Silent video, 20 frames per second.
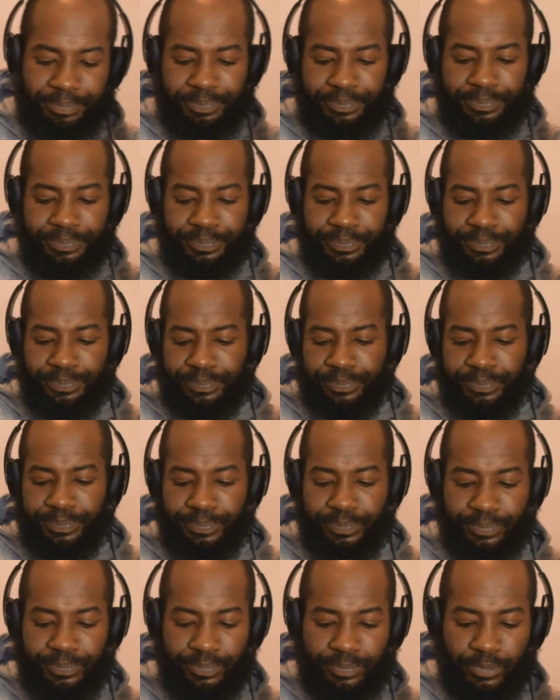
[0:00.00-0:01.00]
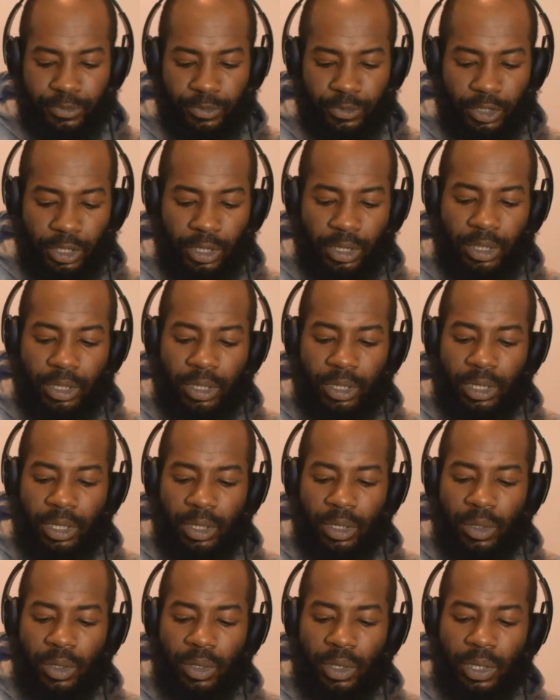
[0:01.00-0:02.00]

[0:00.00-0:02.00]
(silence)